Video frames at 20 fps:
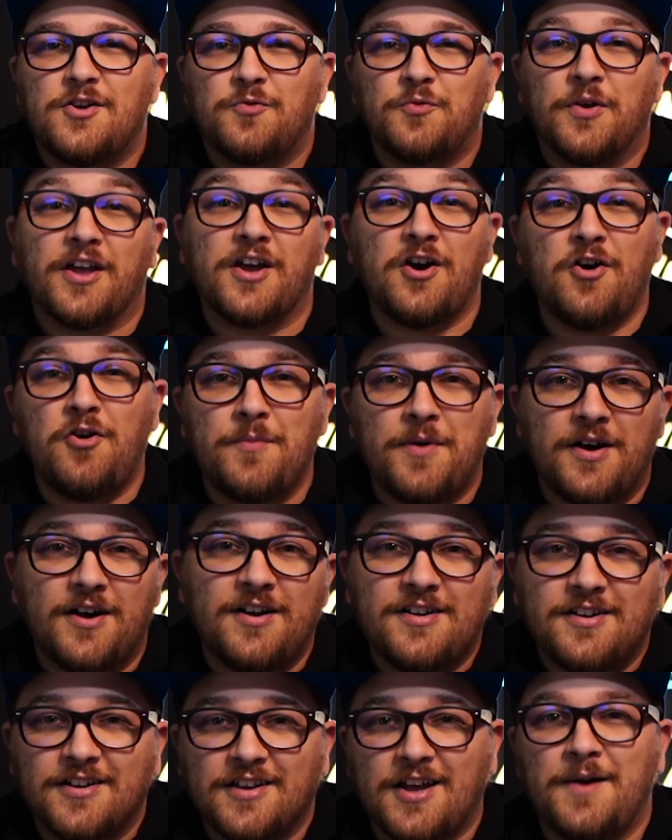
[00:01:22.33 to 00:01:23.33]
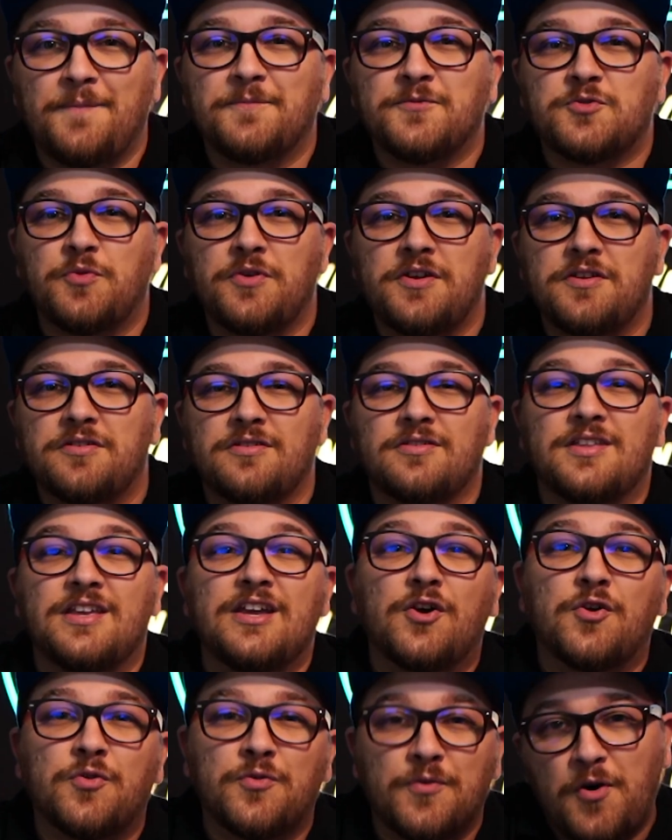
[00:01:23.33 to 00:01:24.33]
Ricoma comes with the
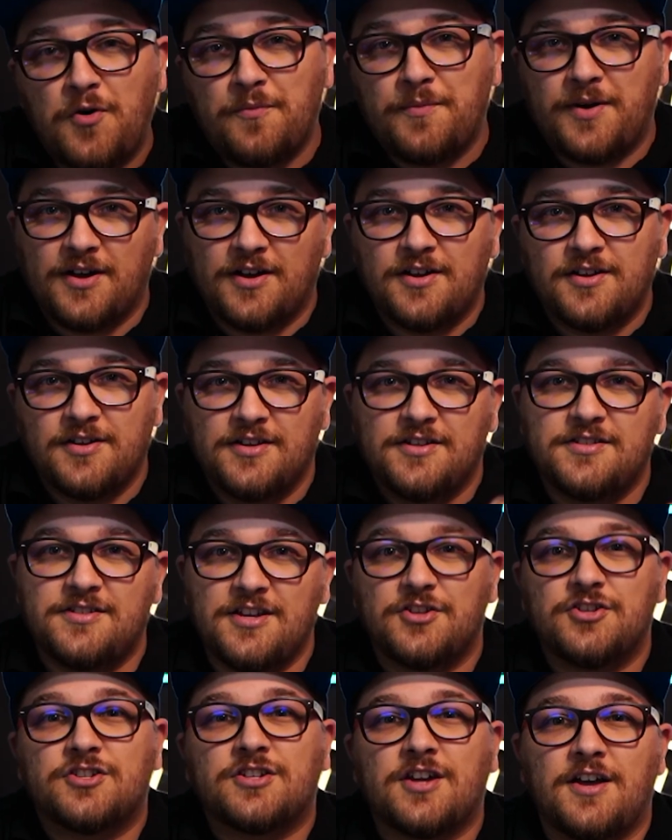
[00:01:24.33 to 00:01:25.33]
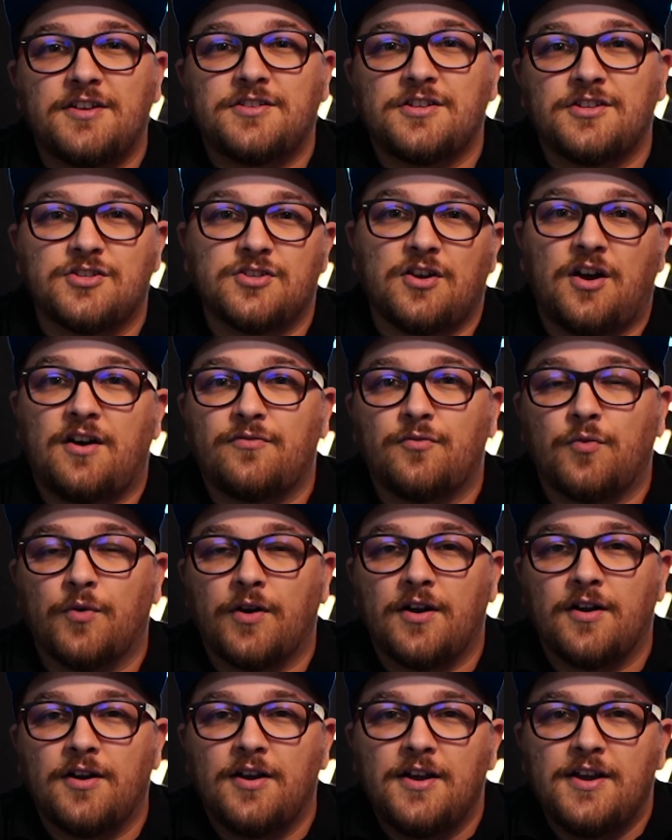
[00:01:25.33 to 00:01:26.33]
Chroma digitizing
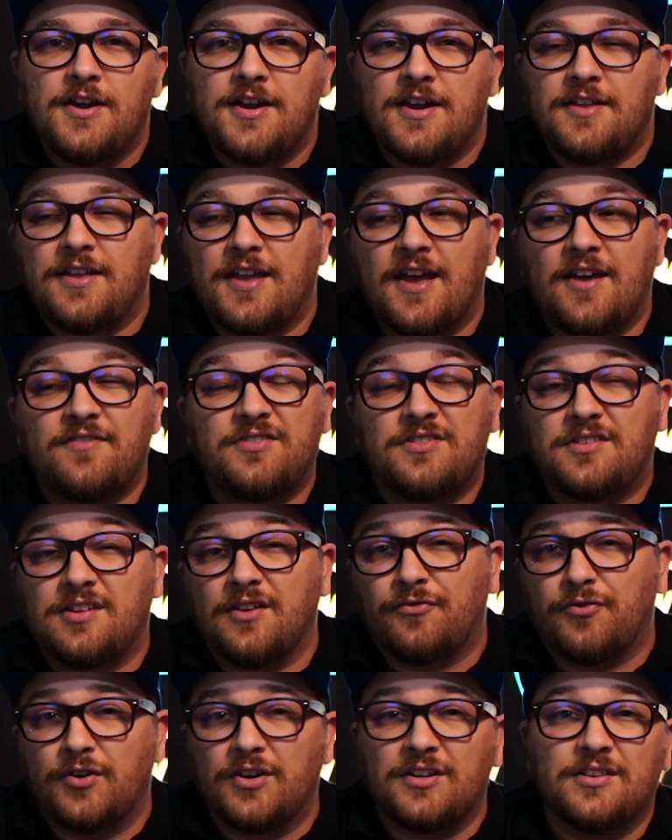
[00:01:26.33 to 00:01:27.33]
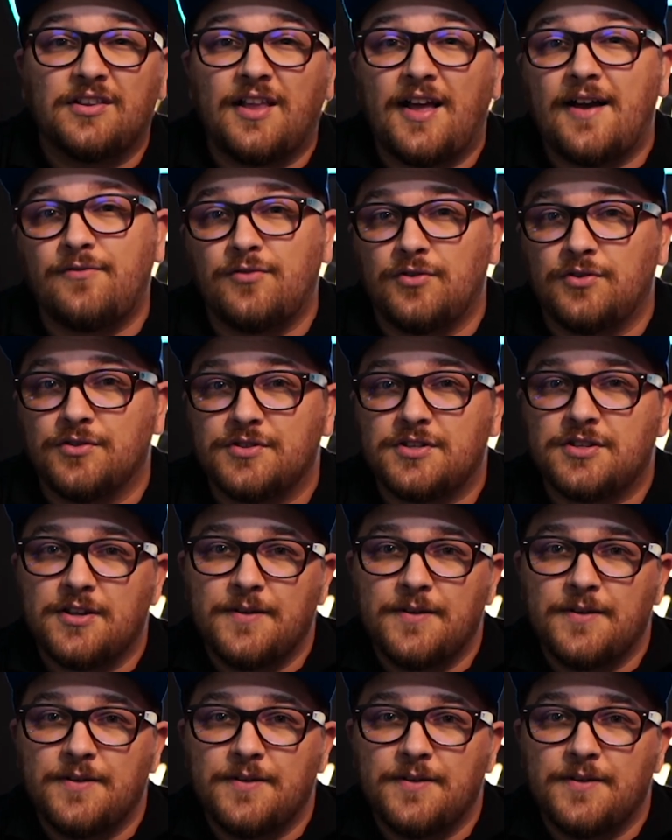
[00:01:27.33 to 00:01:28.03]
software, and they have different levels